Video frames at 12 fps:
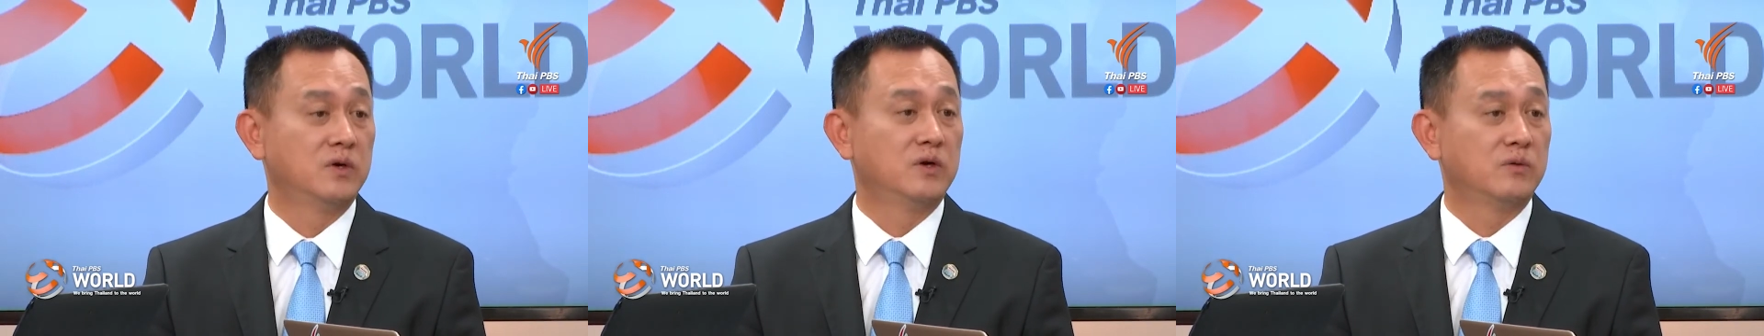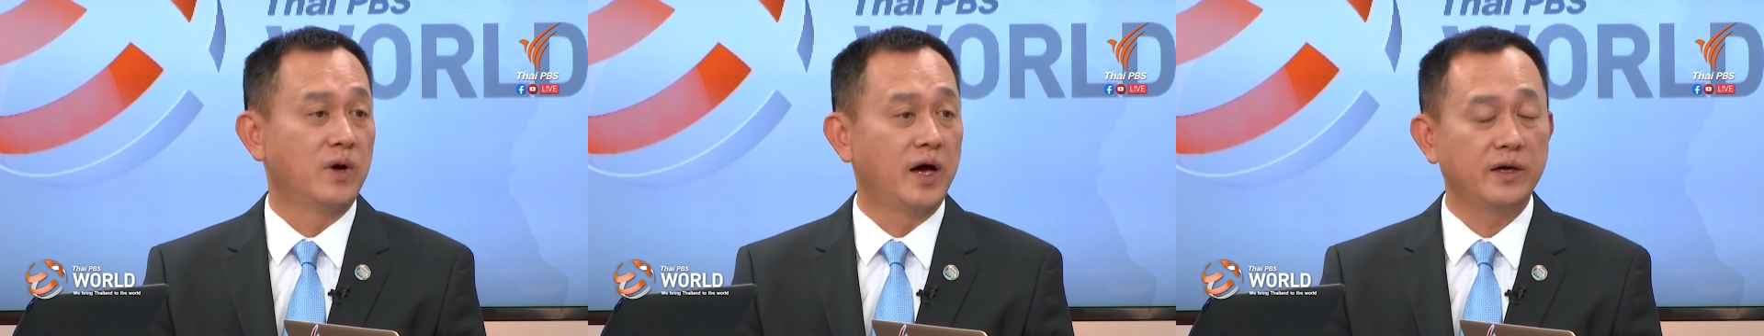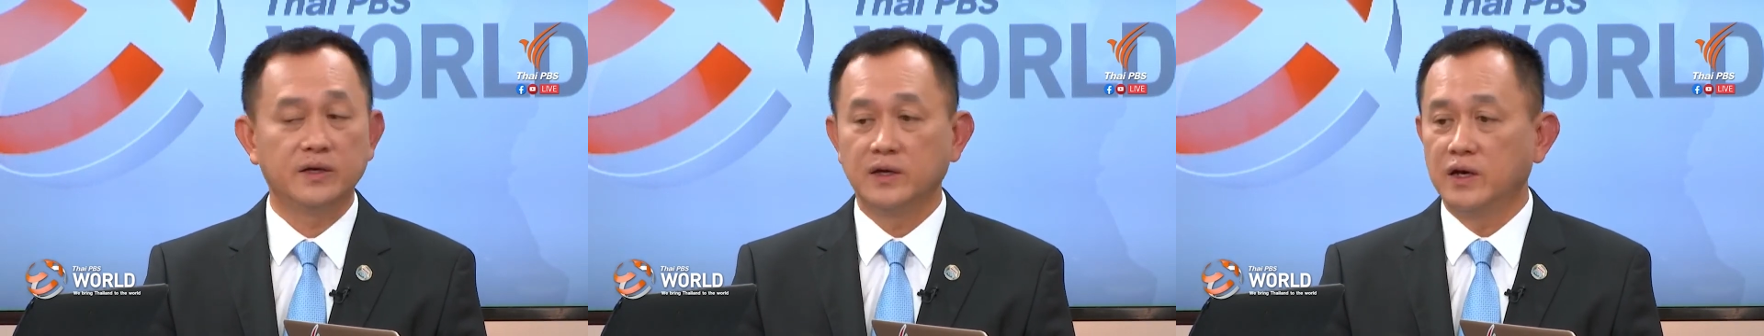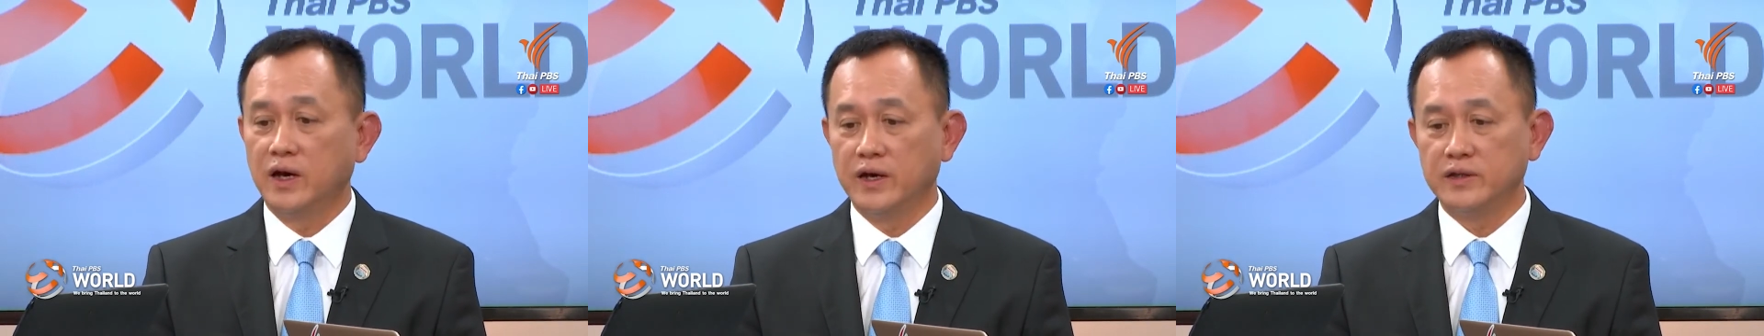right?
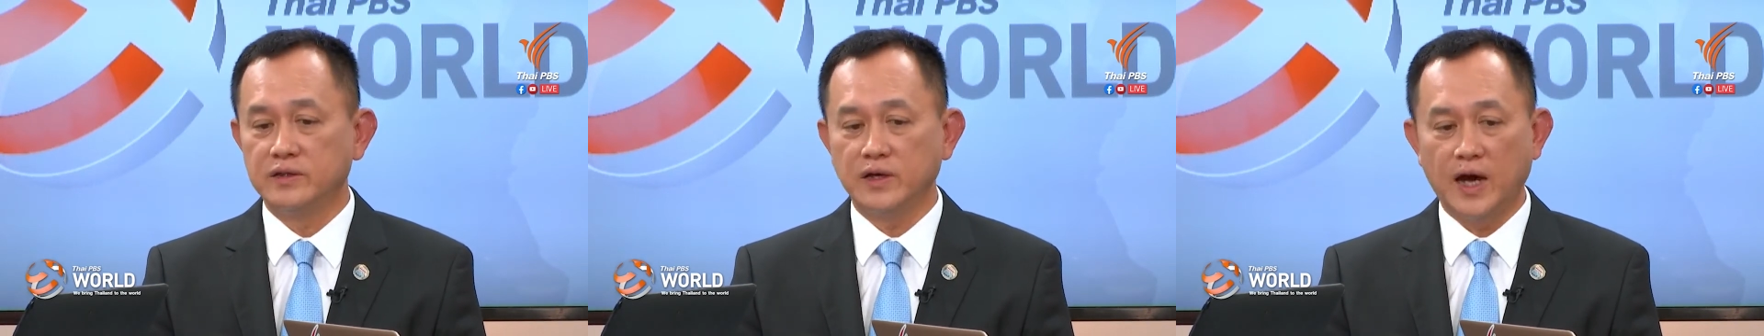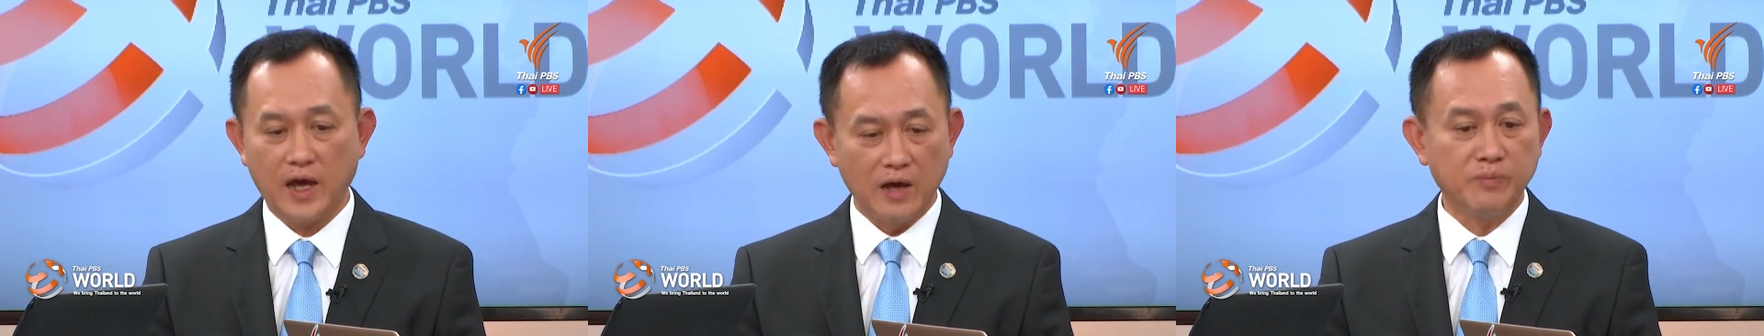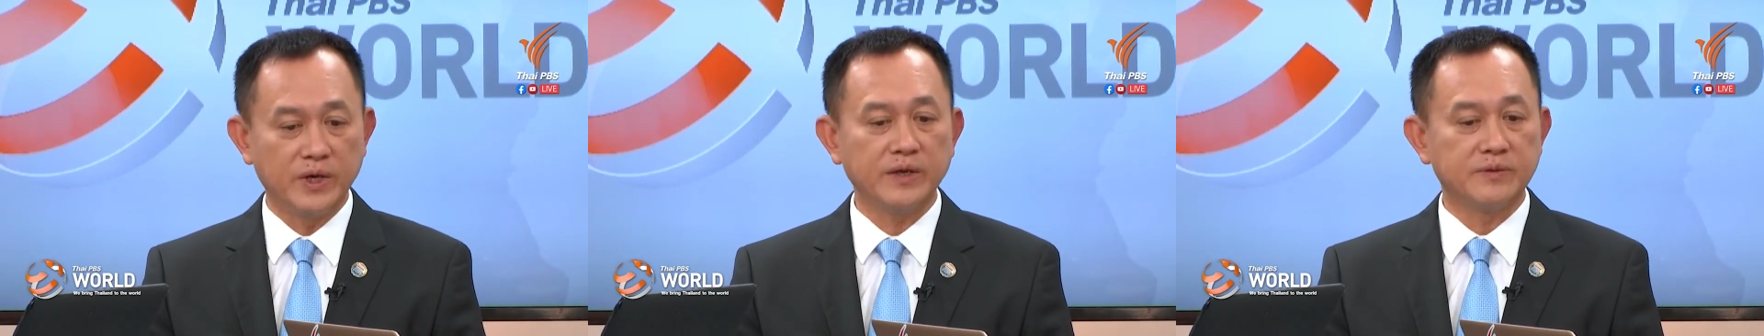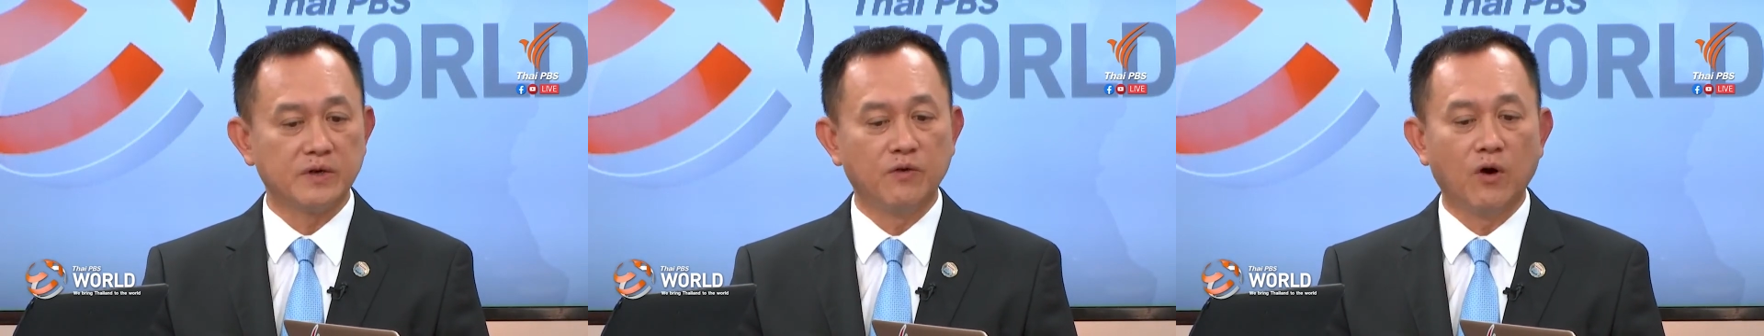And I believe
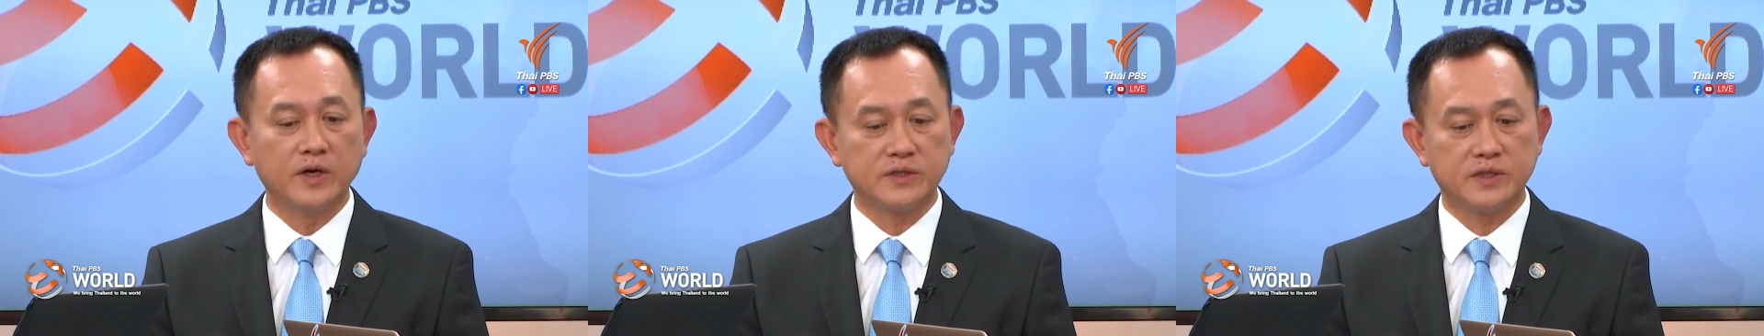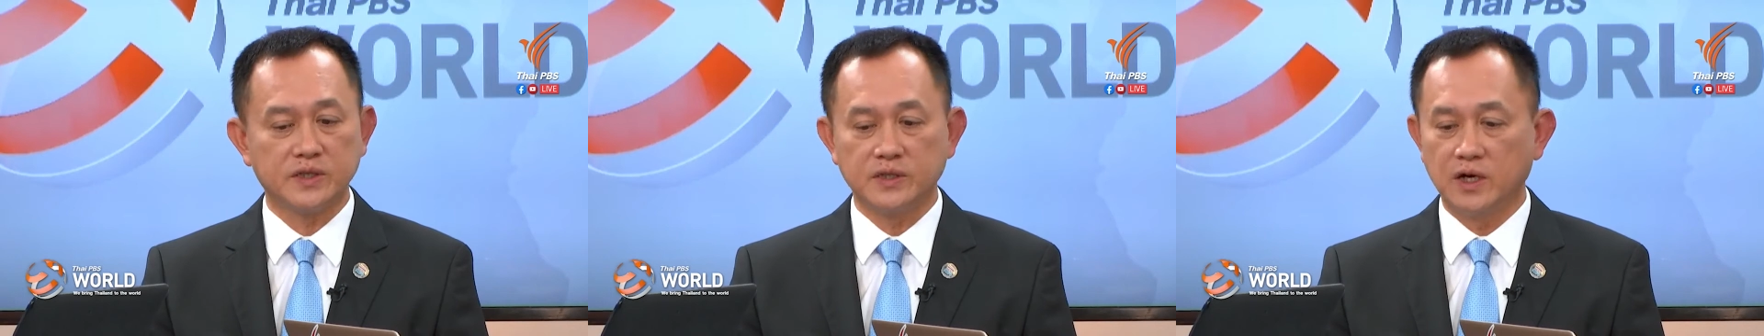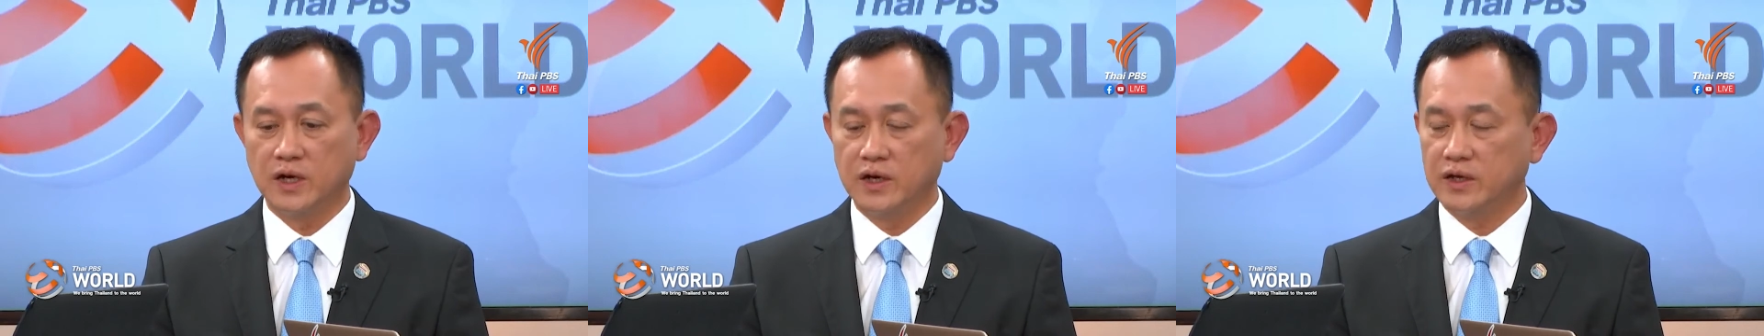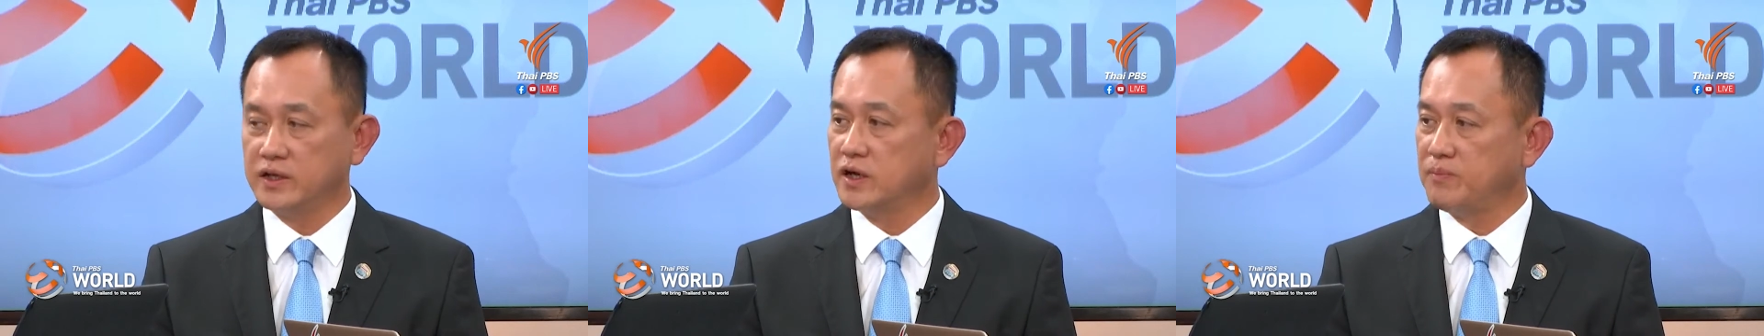the voice in
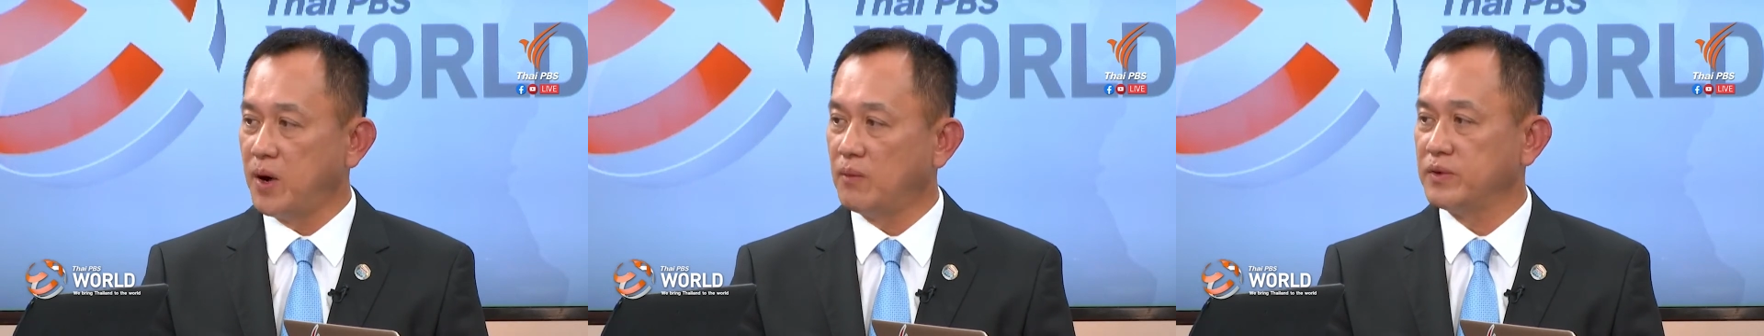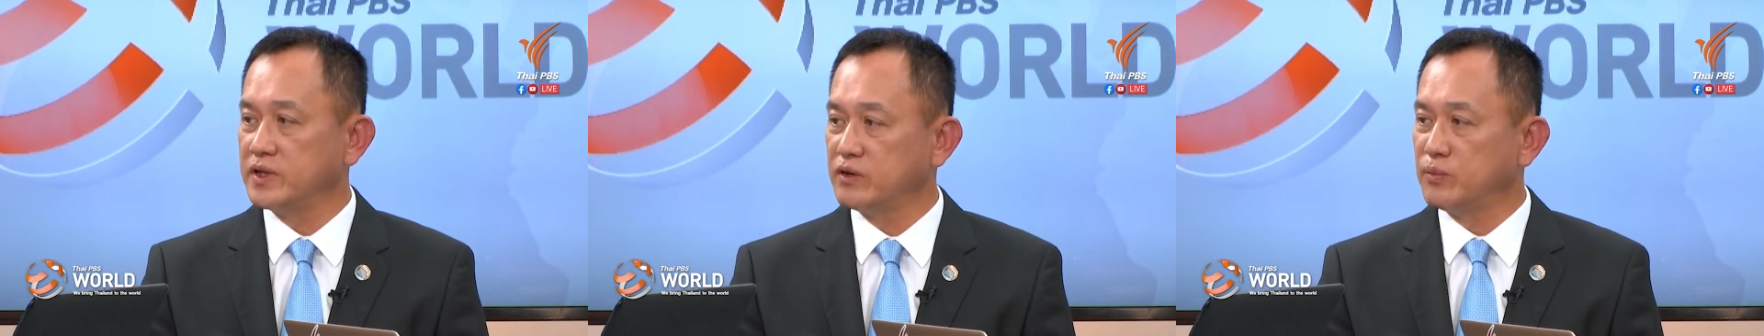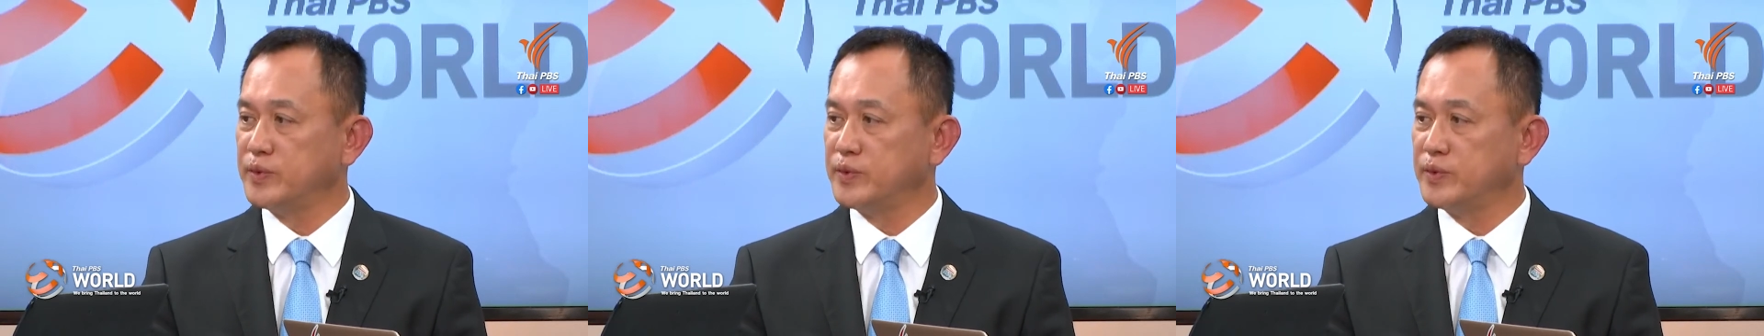the public will